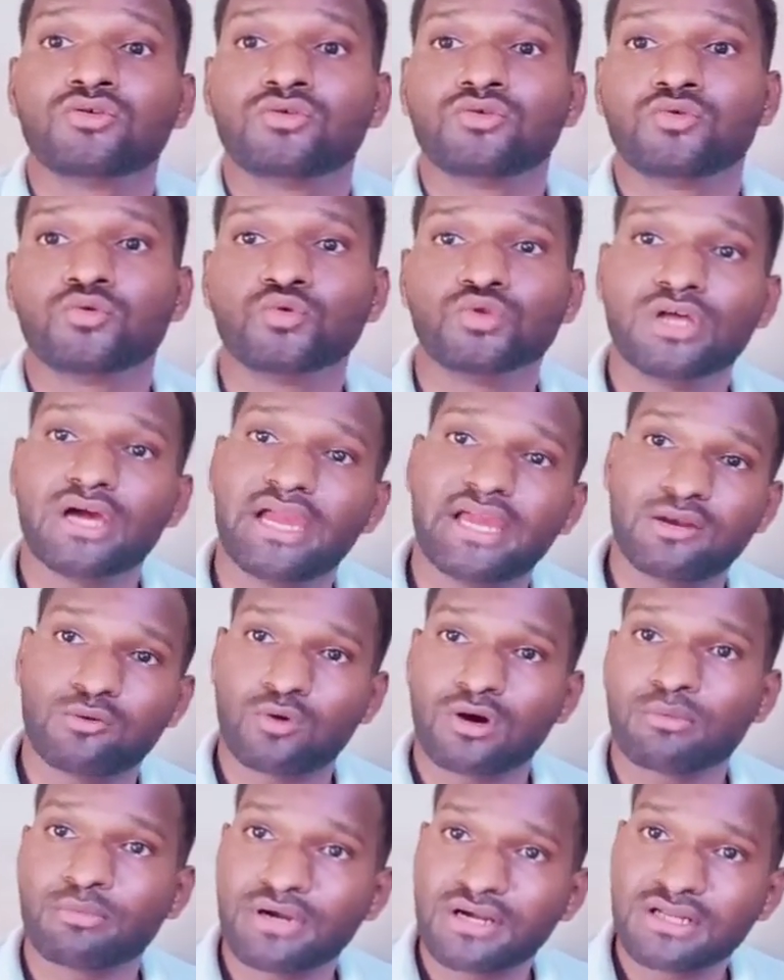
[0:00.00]
to the
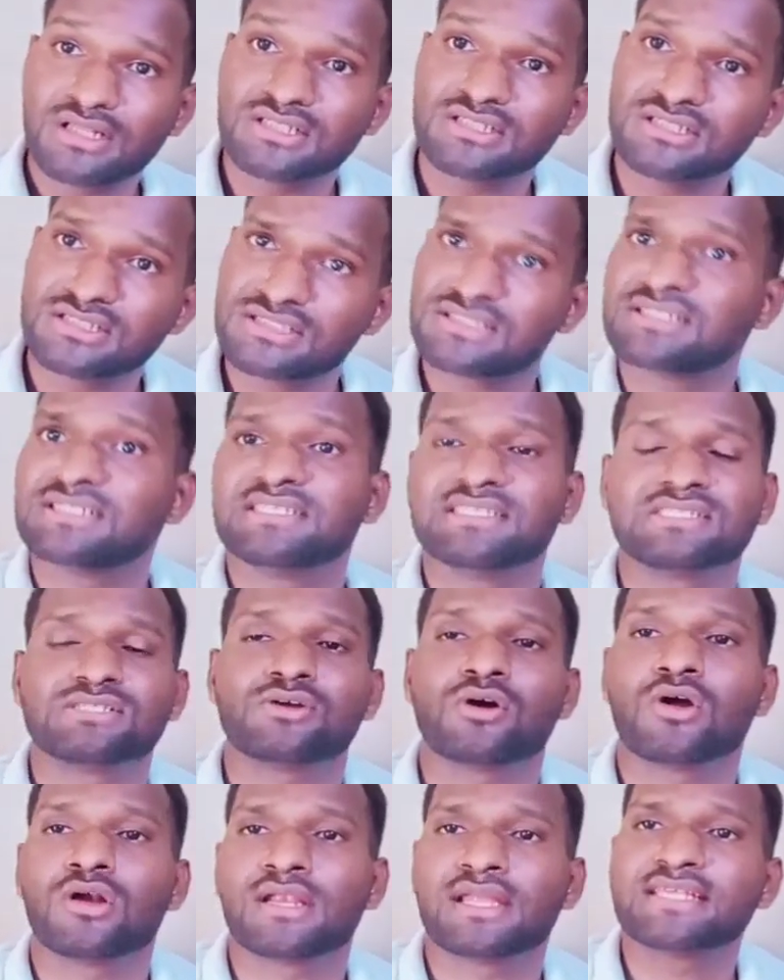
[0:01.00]
environmental changes? It is
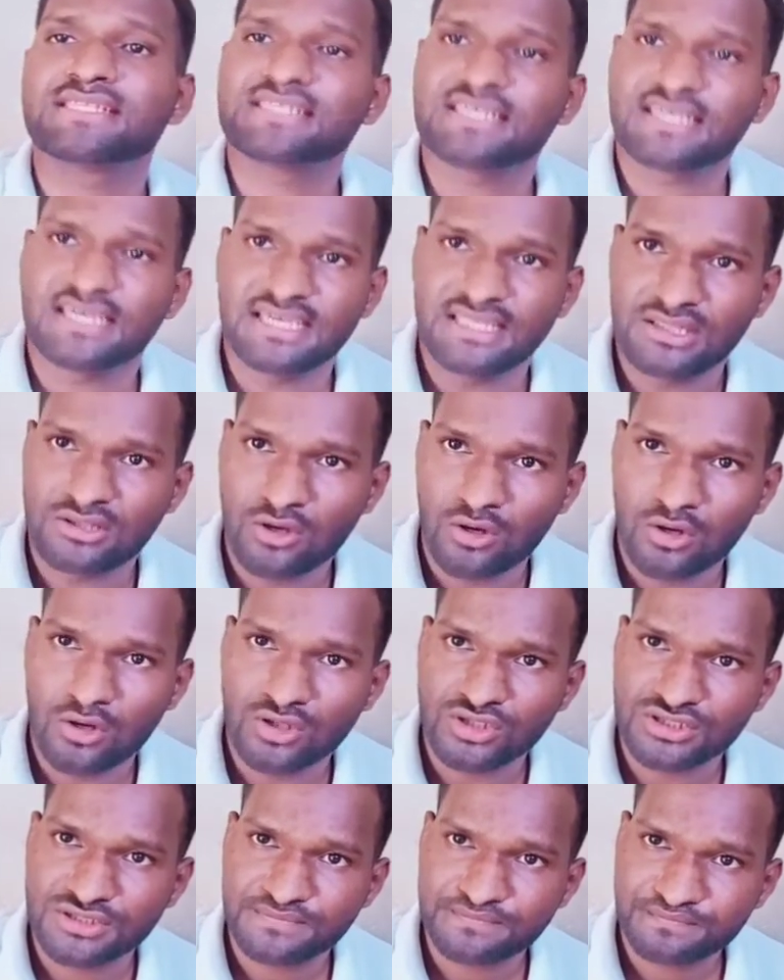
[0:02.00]
called as
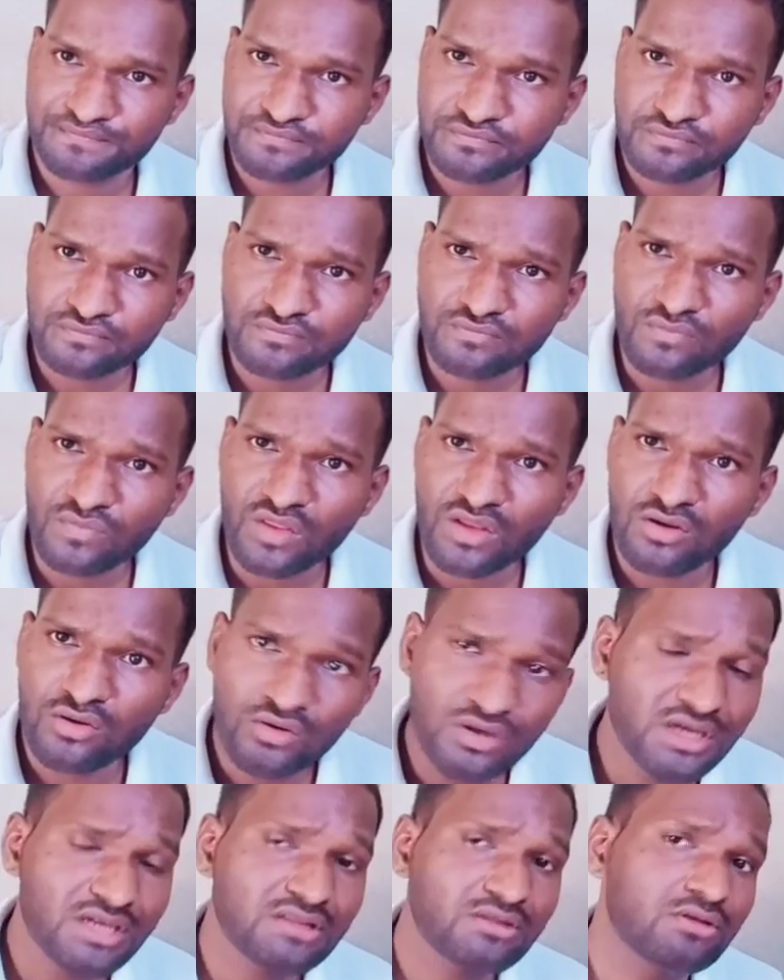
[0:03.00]
ethology.
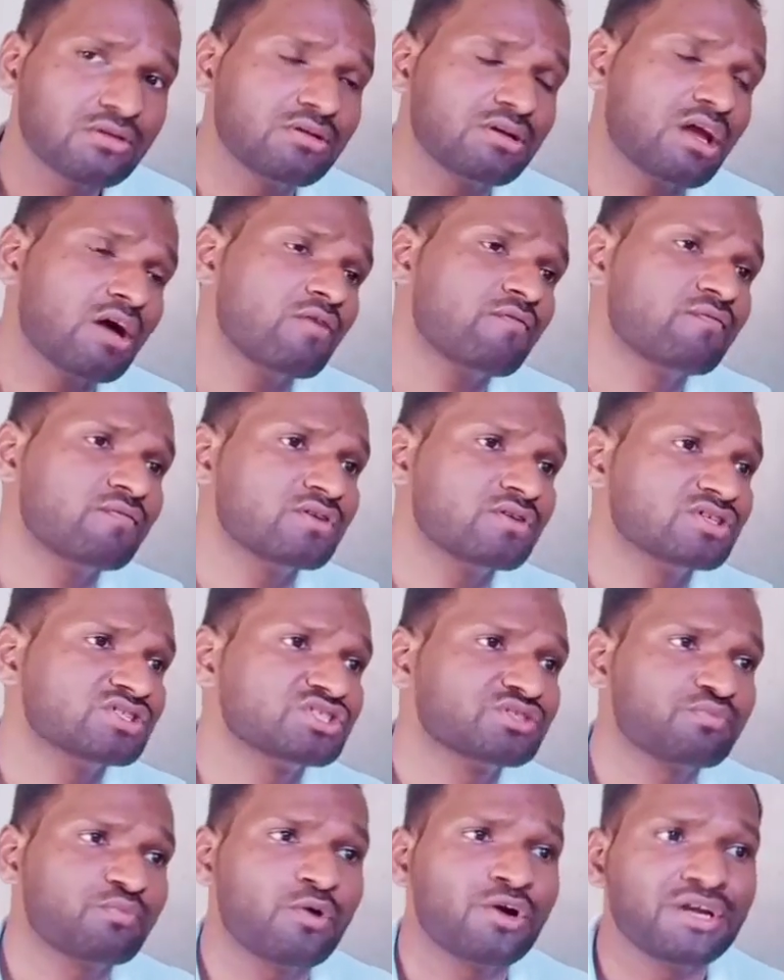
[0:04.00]
Okay, now
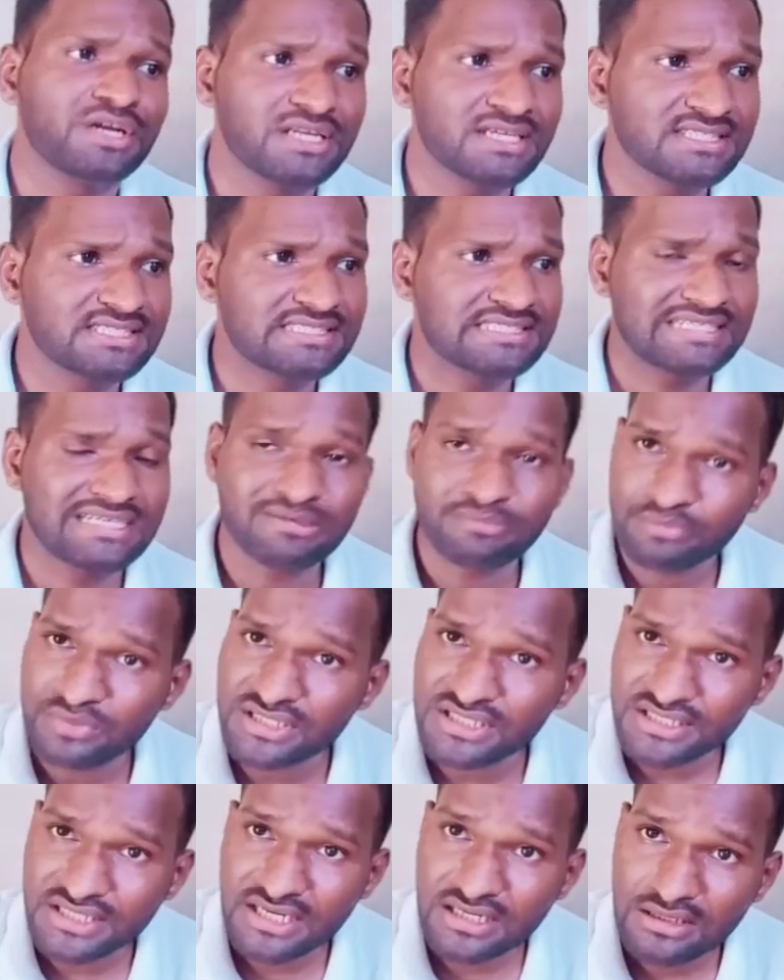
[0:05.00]
first point is
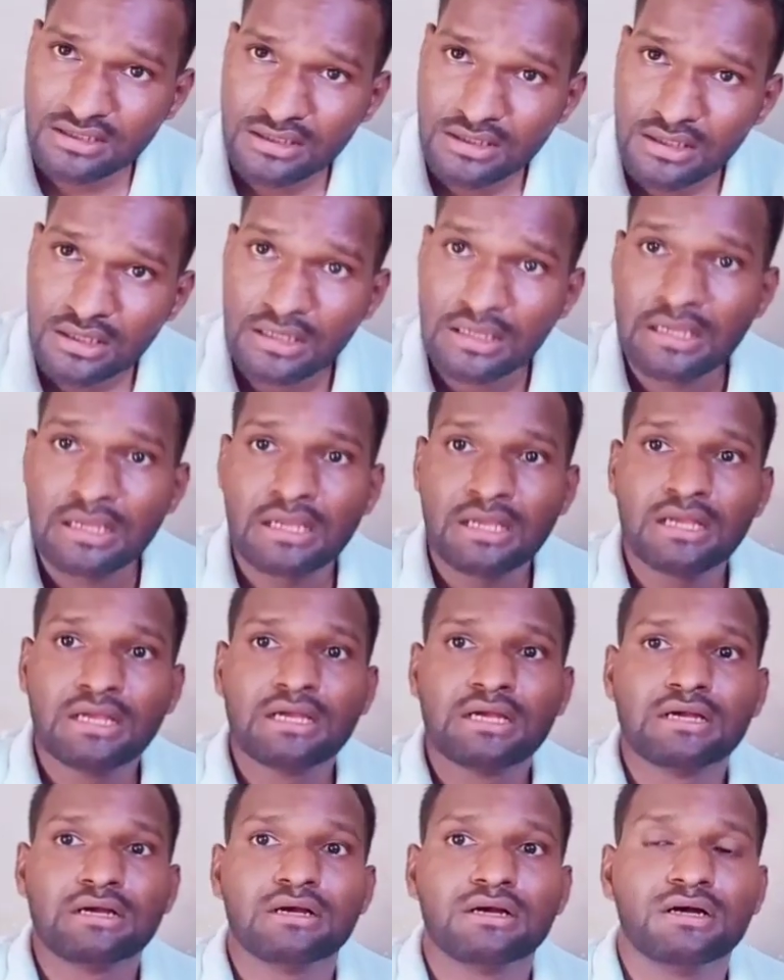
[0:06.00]
completed.
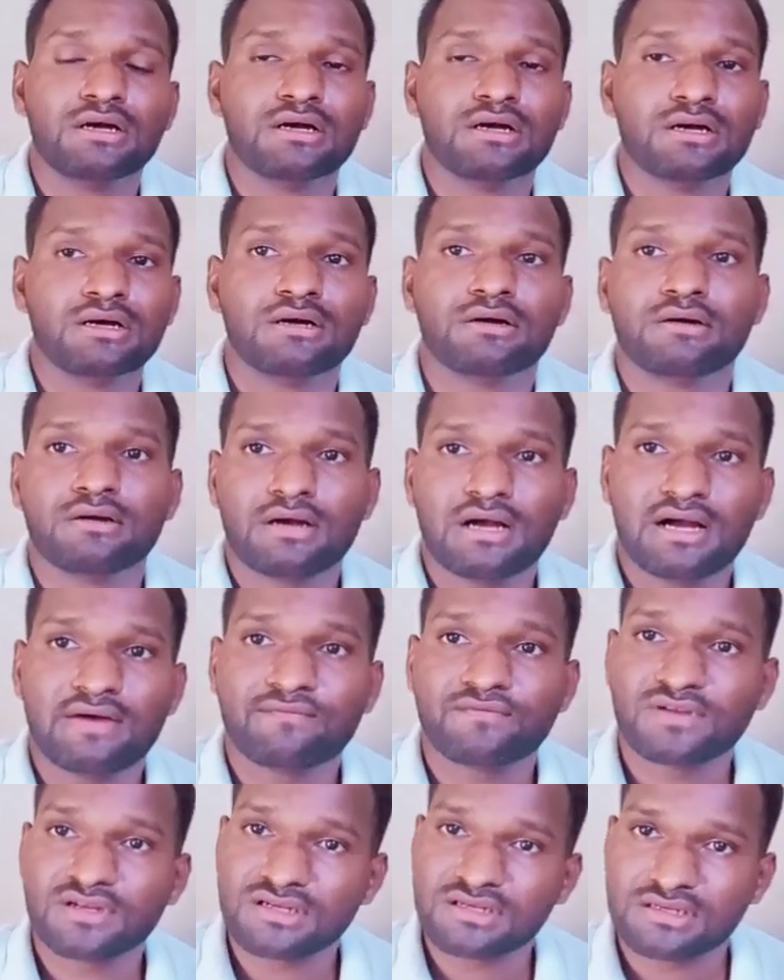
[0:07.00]

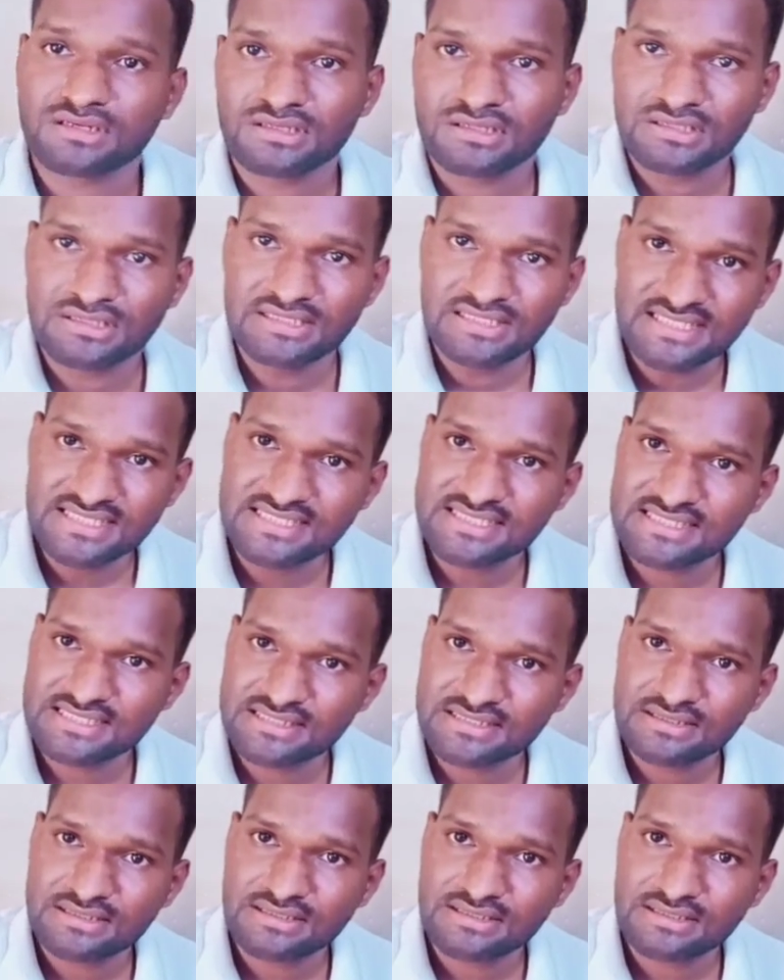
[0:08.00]
After this